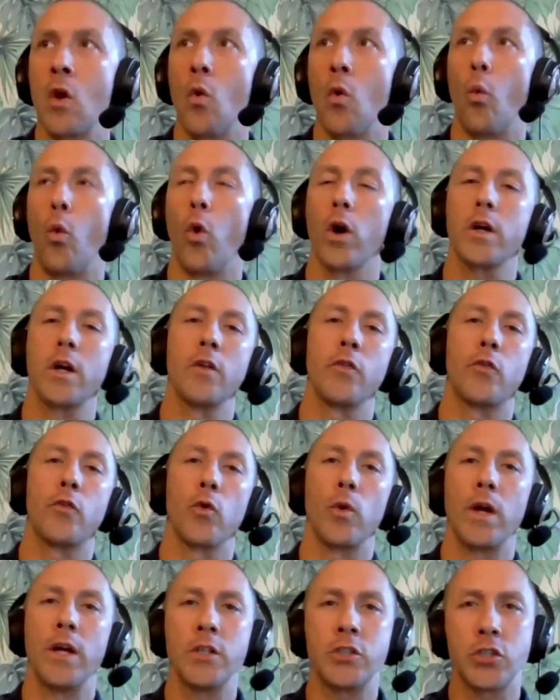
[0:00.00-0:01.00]
working
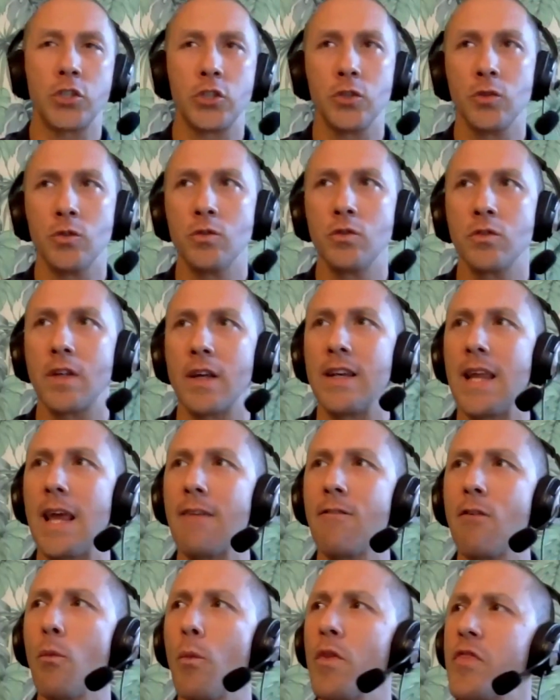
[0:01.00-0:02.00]
through issues, and
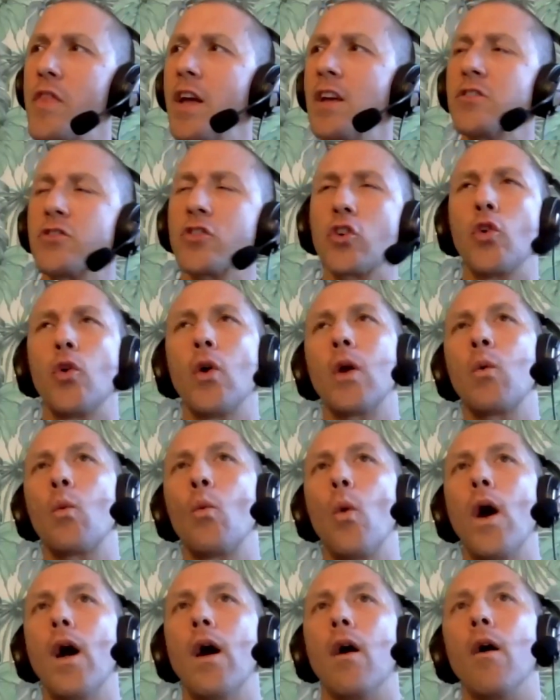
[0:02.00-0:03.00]
even when things are going
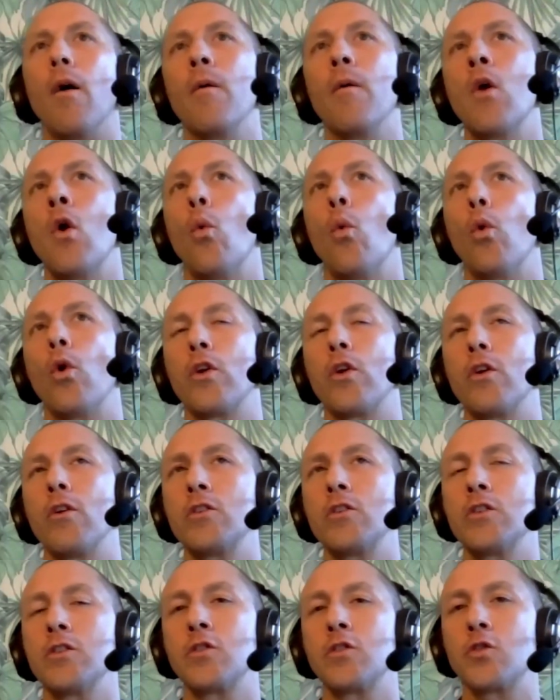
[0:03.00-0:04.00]
well, where you're
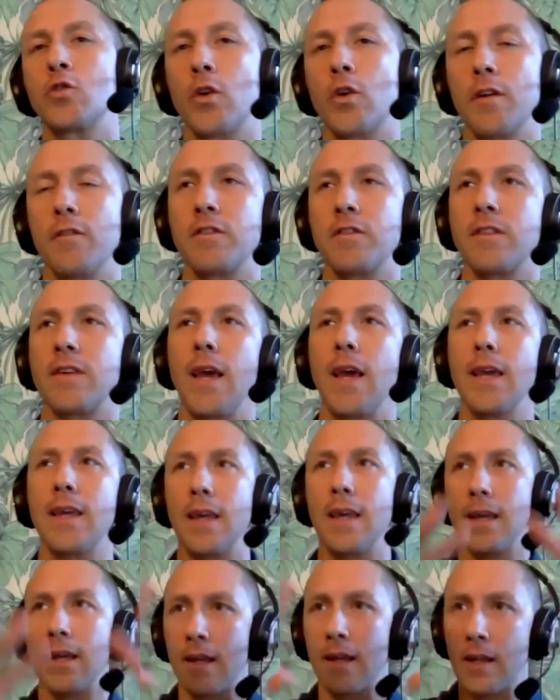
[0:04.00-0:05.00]
just sort of
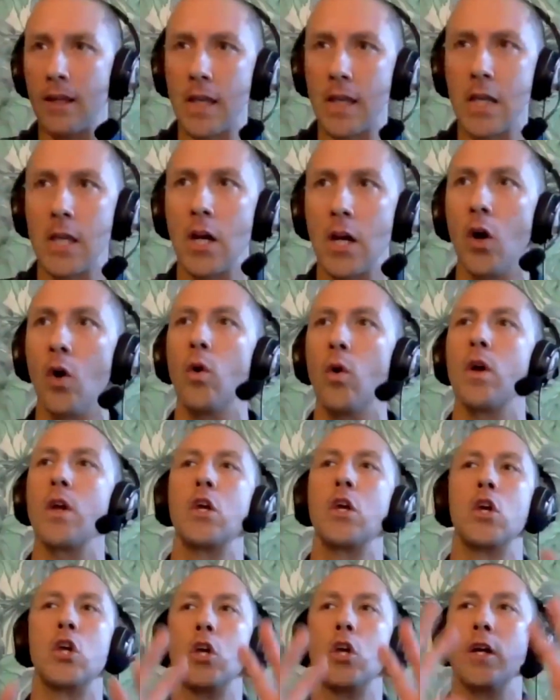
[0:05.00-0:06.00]
taking,
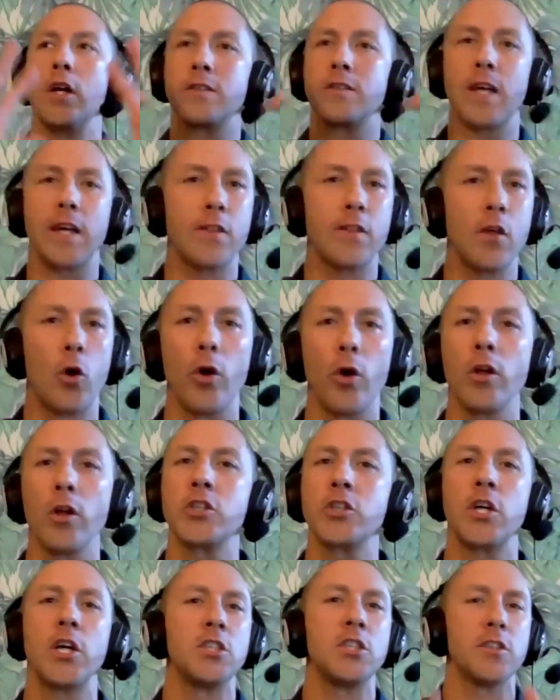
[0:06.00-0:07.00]
it's like the oil
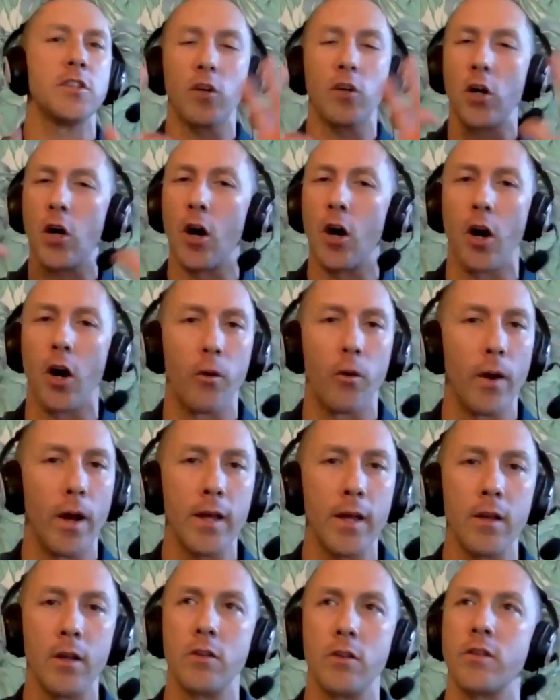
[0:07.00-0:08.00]
change of a car,
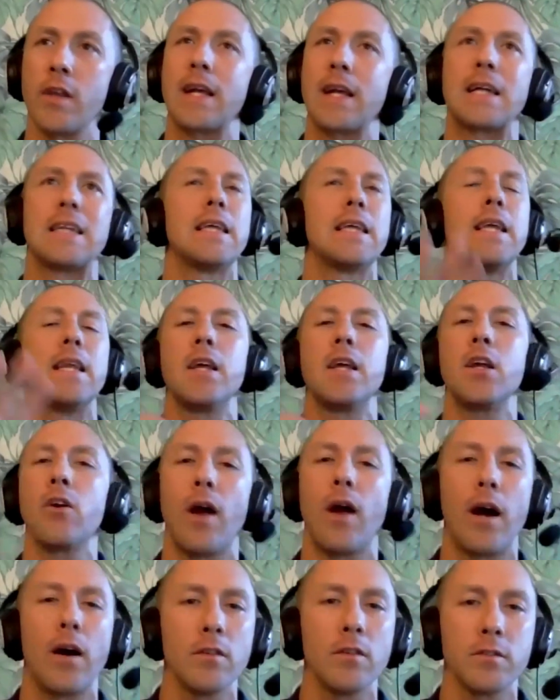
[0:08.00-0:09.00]
right? It's like cleaning your
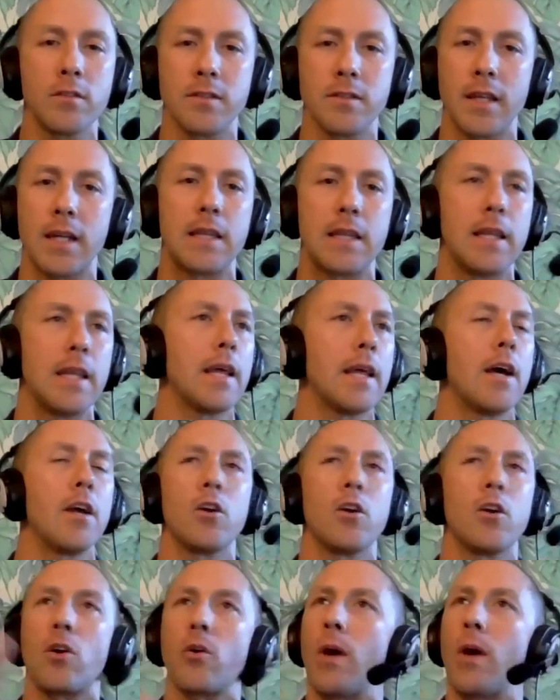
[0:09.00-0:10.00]
house, it's like cleaning out
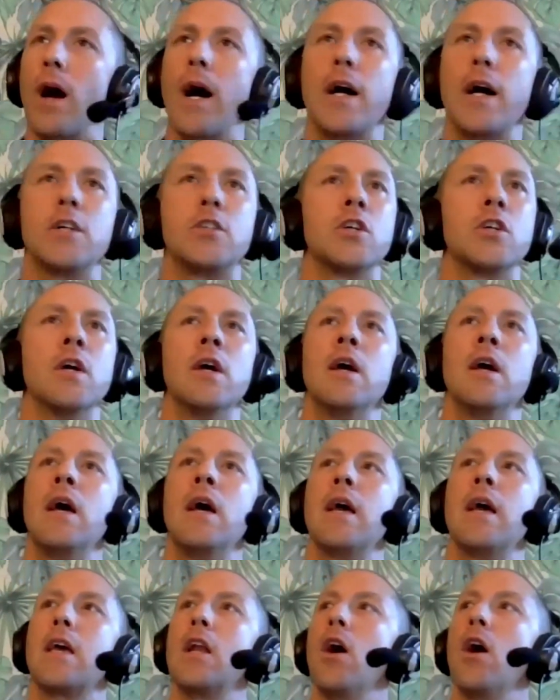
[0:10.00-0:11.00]
your garage.
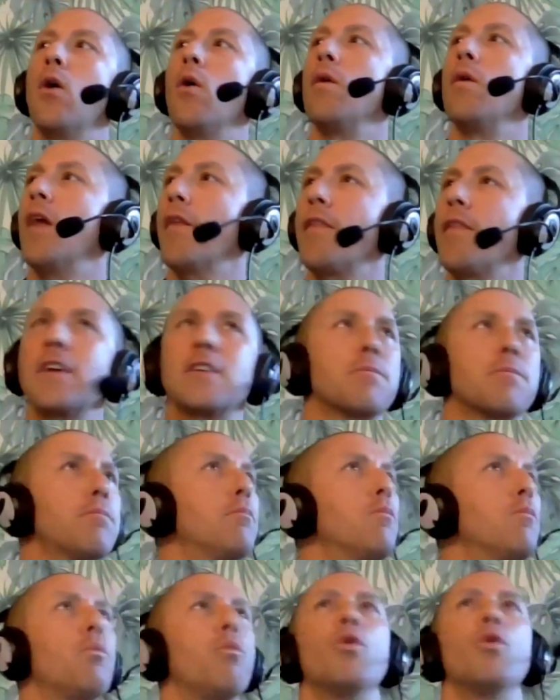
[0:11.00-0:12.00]
Nothing's
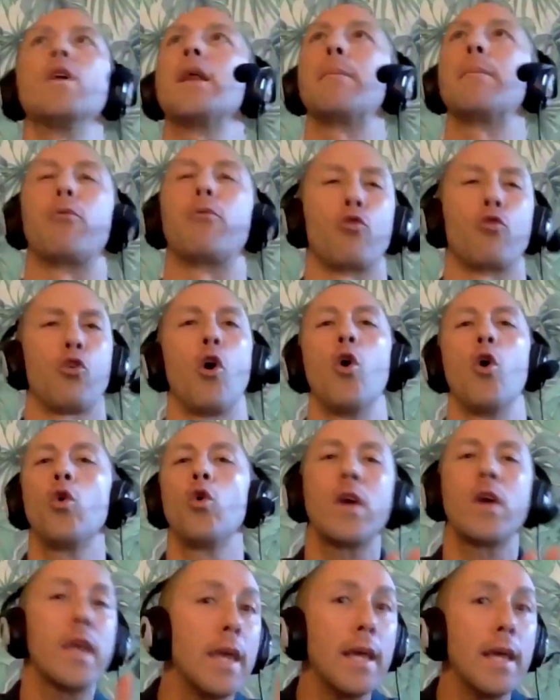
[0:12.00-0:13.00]
really
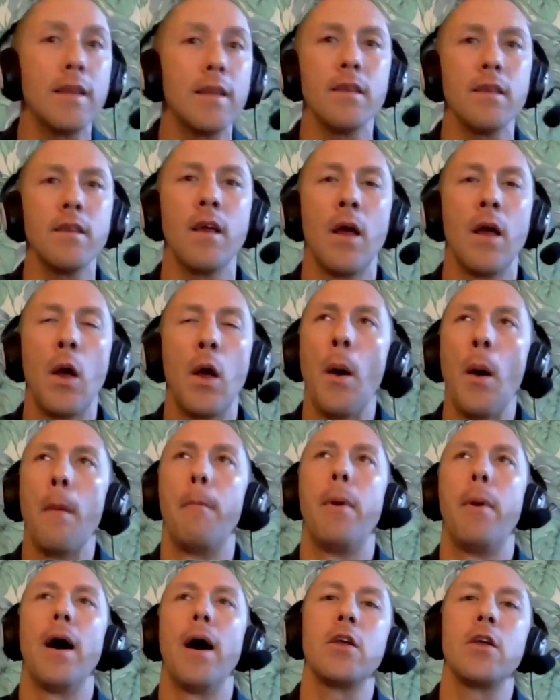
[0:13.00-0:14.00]
broken,
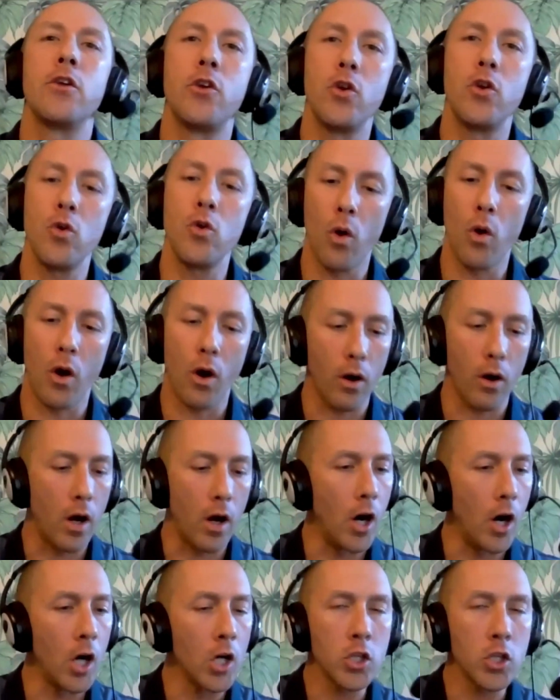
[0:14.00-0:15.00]
but you are
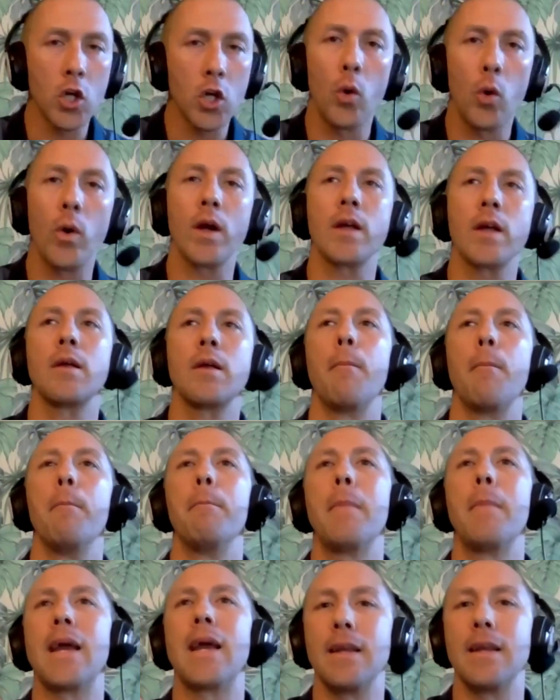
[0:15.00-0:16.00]
ongoing
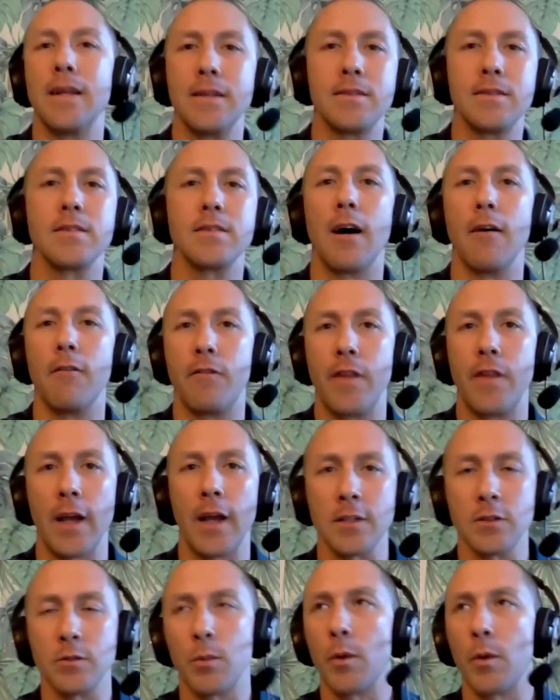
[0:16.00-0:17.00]
maintenance of
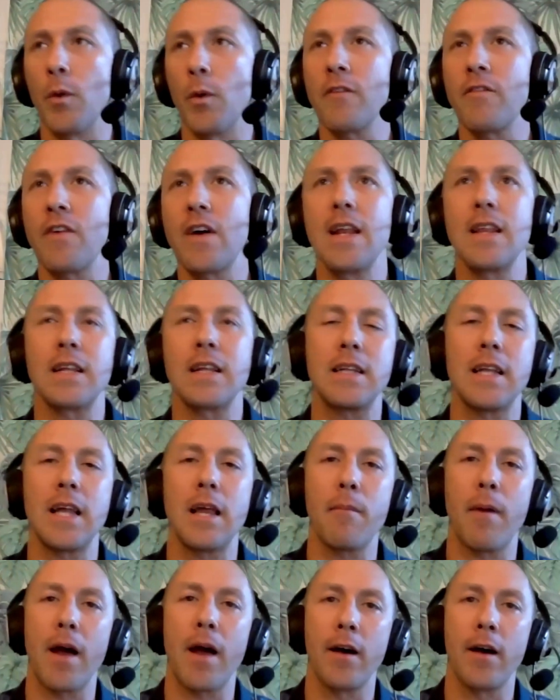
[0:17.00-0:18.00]
things. Well, what if I didn't
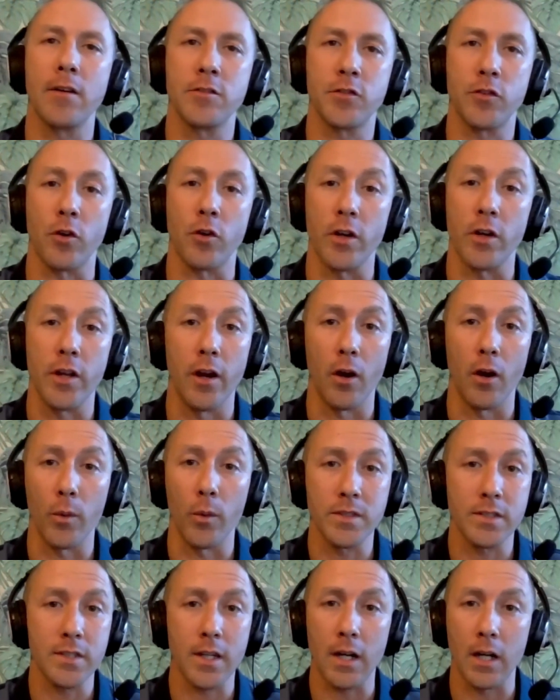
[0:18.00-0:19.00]
clean my house for a year?
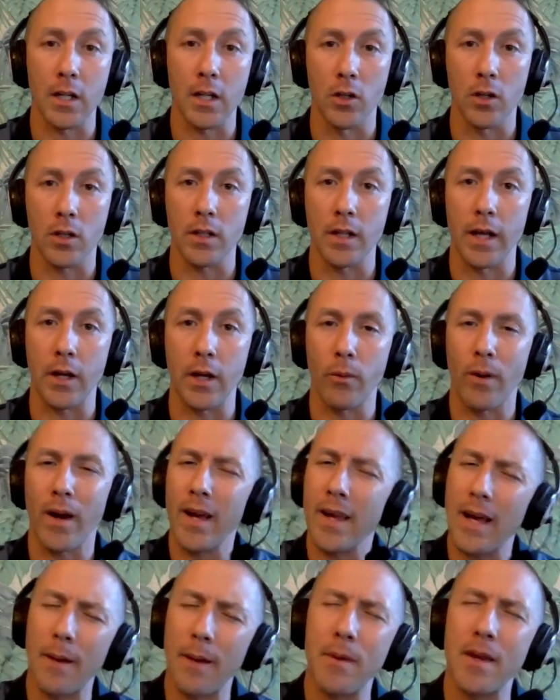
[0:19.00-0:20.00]
What's it going to look like,
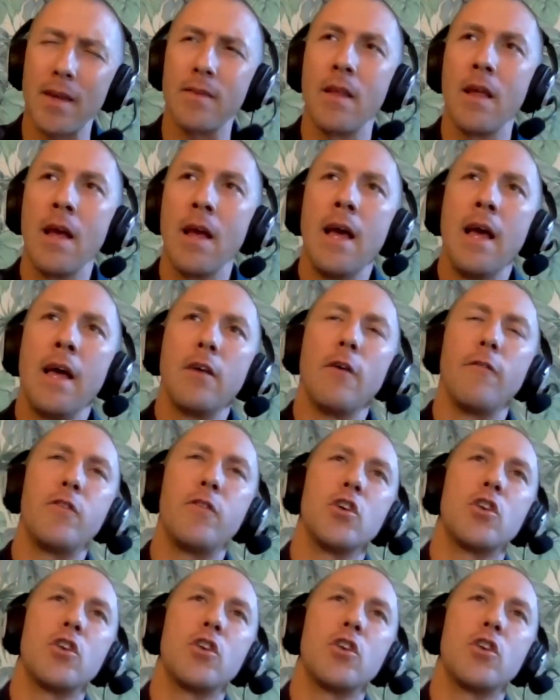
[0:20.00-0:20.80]
right? I mean, look, you